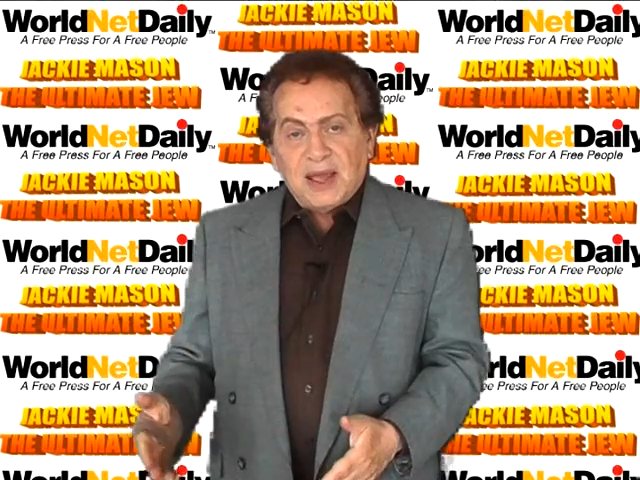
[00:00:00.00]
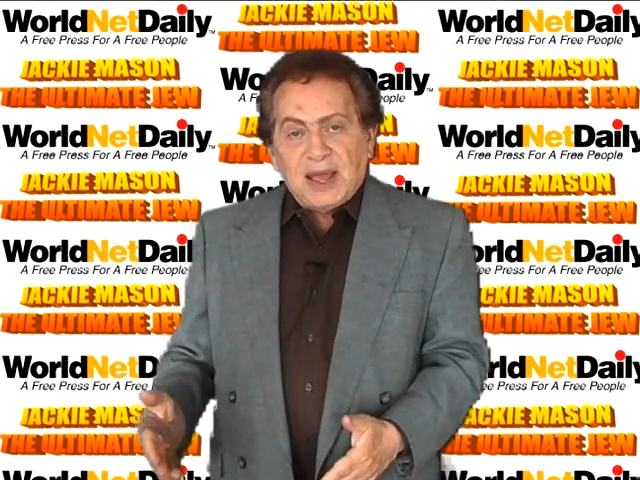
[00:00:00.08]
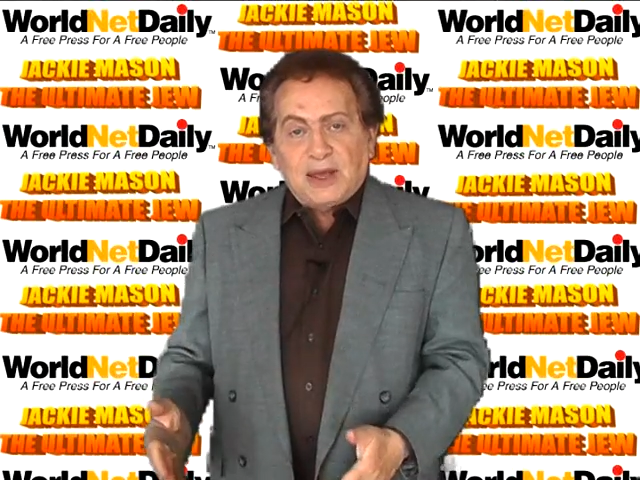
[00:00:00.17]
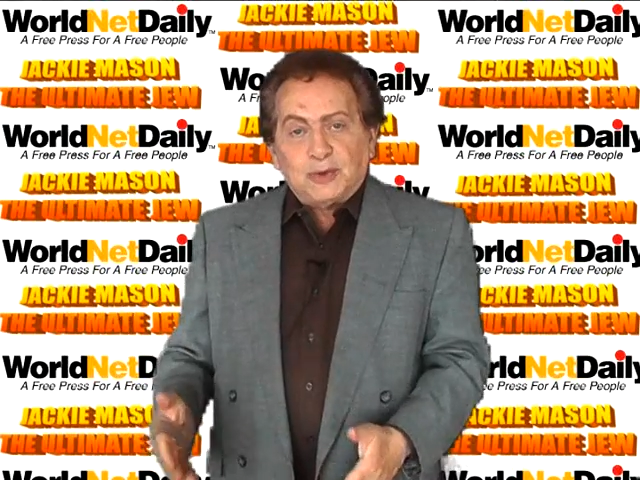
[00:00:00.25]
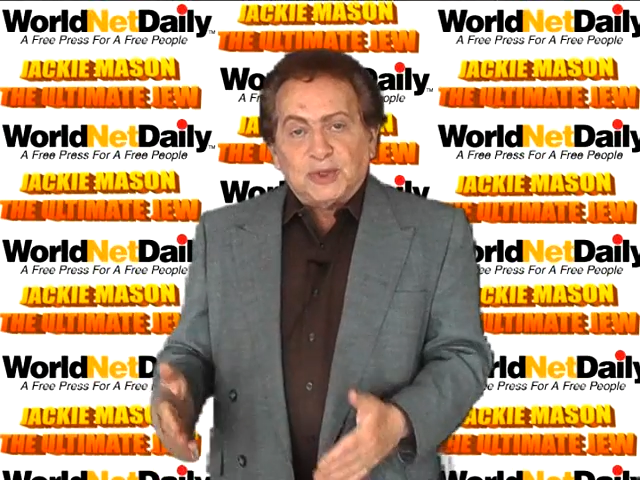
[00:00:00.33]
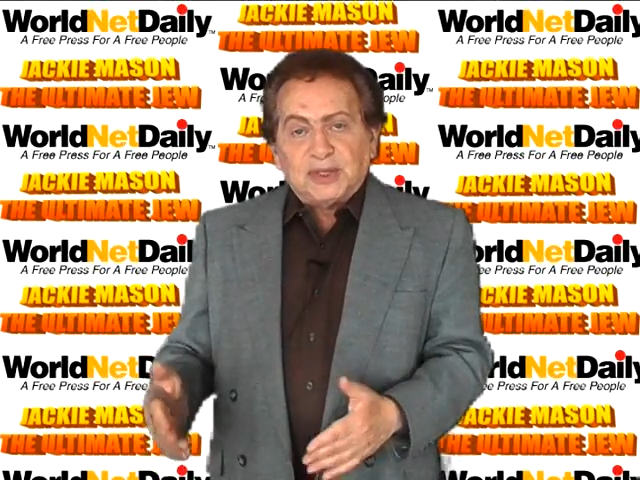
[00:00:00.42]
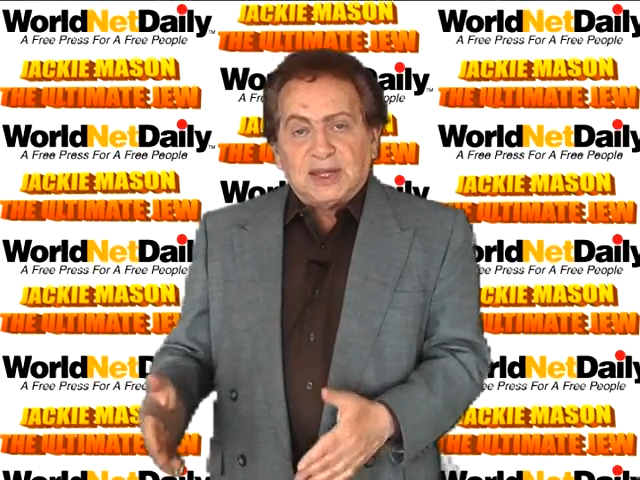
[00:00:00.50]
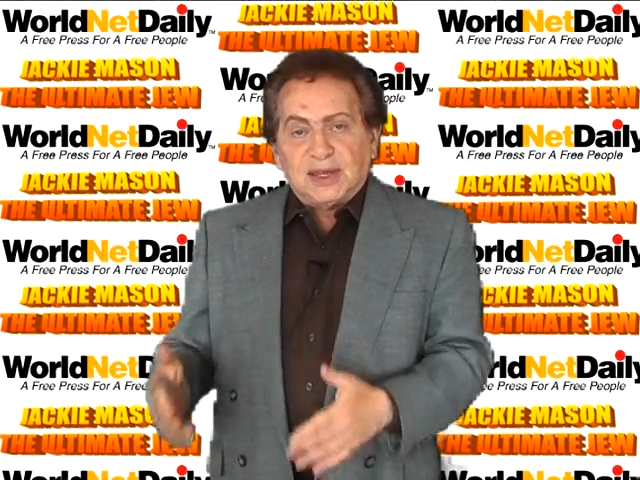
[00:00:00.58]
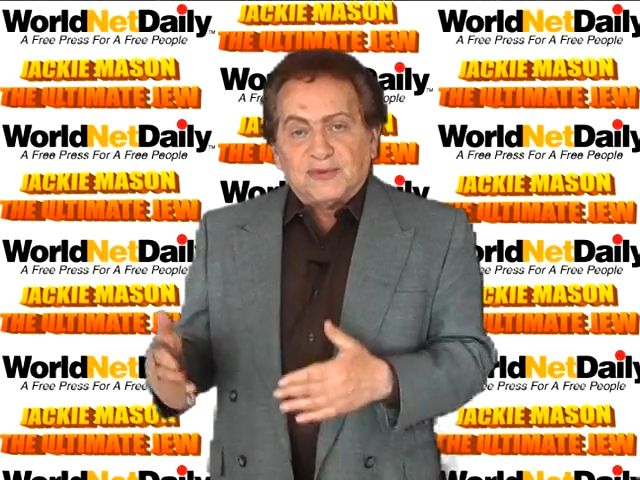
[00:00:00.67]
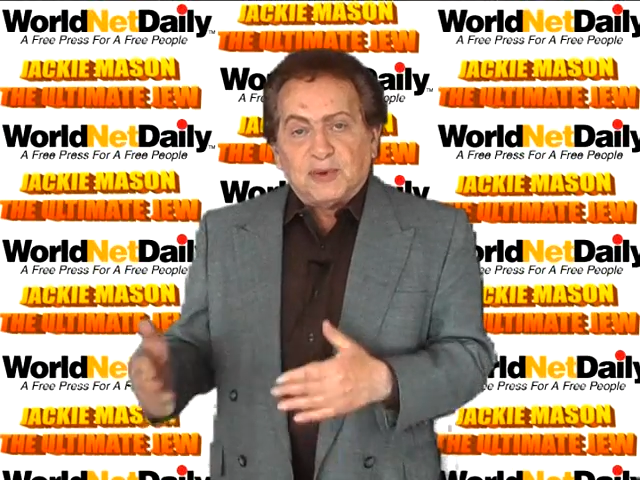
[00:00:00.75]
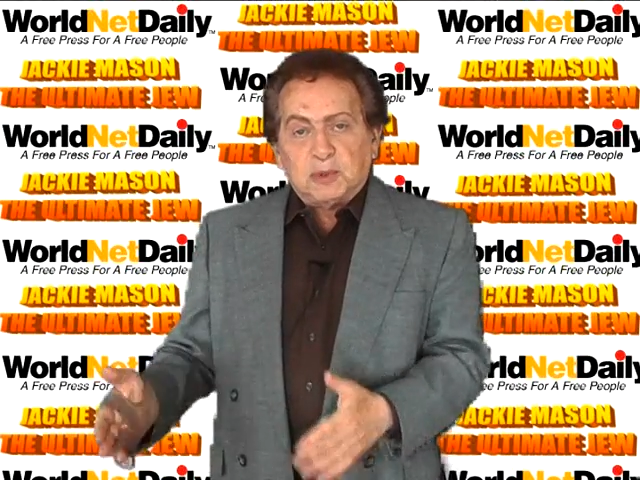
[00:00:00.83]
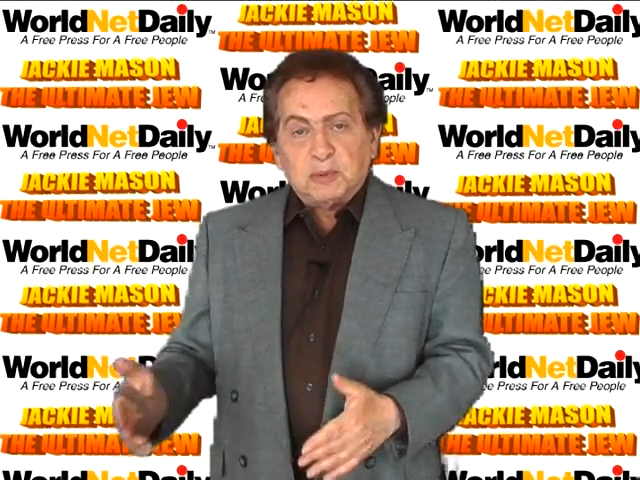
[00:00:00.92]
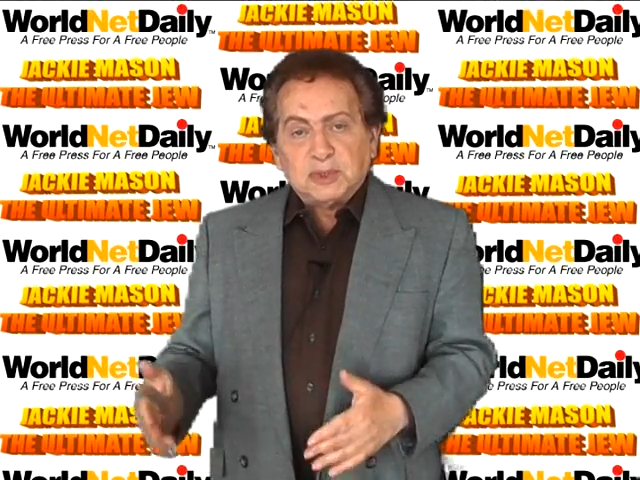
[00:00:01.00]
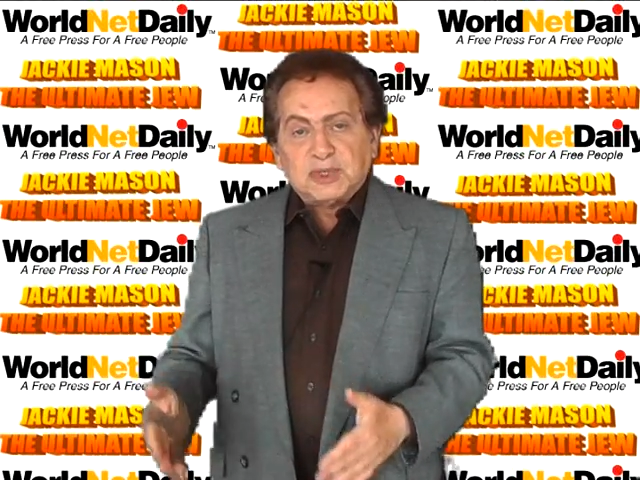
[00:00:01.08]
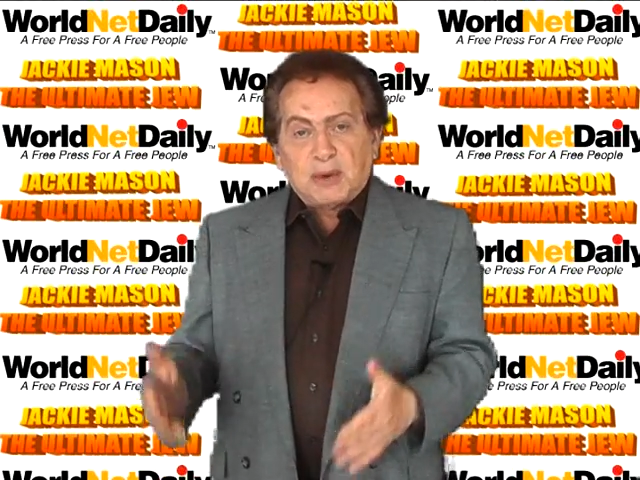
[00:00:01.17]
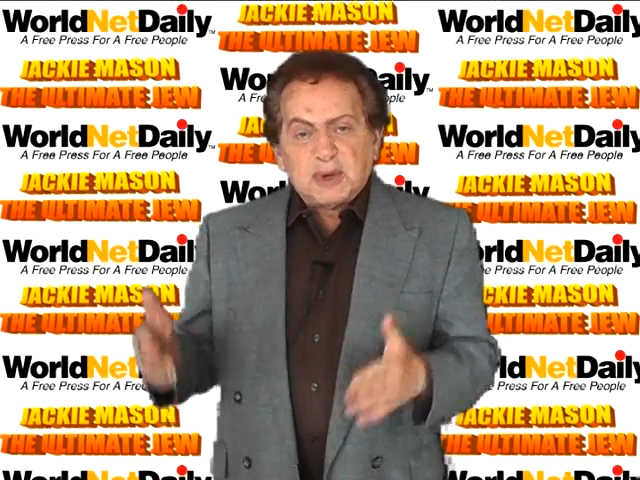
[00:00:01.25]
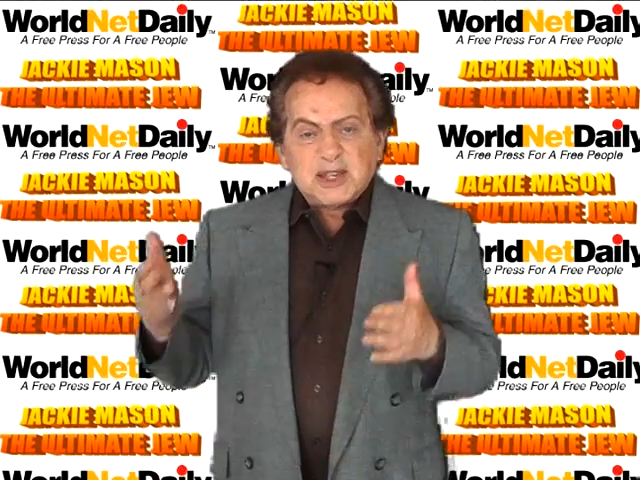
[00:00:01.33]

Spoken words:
and all you hear from him is how he